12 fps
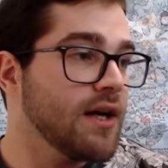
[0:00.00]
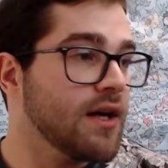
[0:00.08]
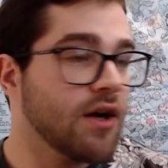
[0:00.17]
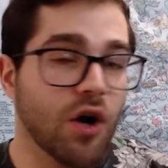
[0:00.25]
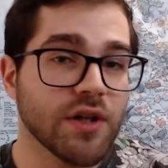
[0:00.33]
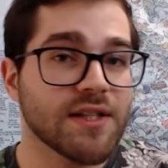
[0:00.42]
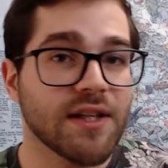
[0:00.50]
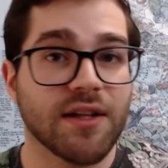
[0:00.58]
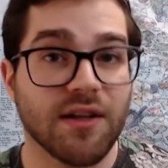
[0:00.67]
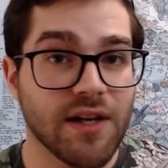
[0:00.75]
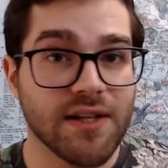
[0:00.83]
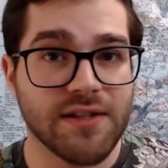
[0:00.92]
Consonant
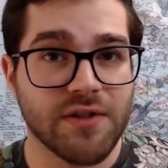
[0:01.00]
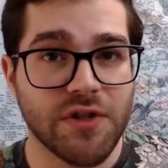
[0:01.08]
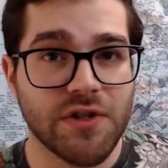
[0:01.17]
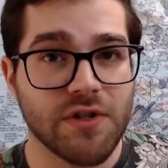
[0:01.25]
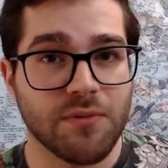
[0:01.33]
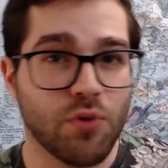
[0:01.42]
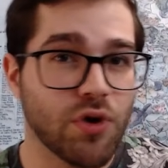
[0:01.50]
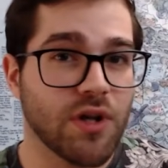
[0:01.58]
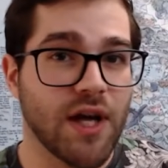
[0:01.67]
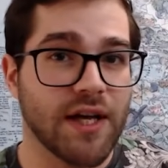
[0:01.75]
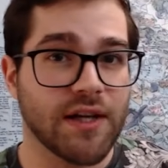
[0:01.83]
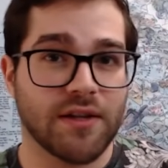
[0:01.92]
clusters, more
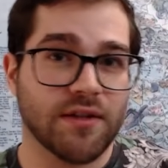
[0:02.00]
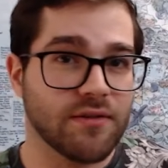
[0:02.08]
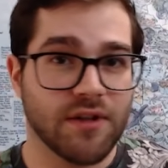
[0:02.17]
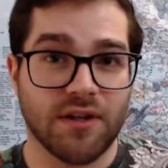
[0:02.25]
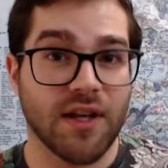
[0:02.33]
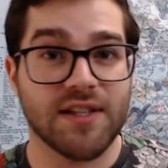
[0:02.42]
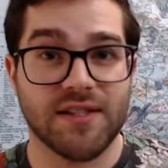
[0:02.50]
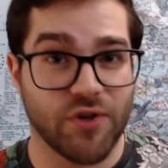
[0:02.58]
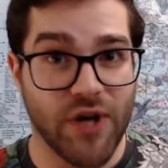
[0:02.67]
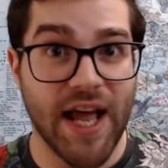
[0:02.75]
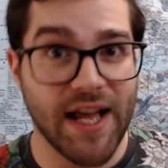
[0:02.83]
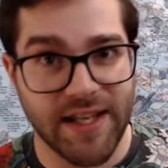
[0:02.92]
like cluster
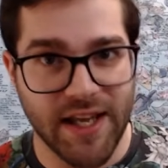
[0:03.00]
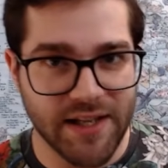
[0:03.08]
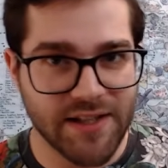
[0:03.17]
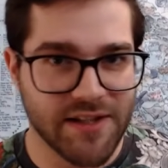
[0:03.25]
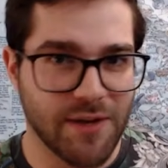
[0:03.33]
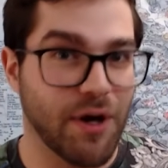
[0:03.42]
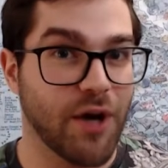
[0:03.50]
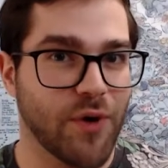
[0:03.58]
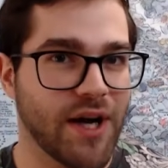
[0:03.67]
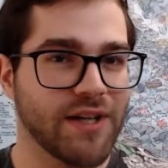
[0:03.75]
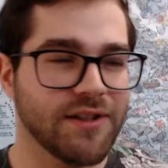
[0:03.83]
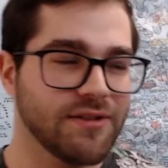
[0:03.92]
headaches, am I
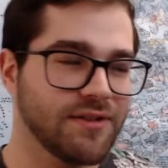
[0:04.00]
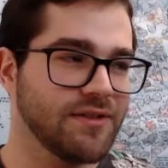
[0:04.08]
right?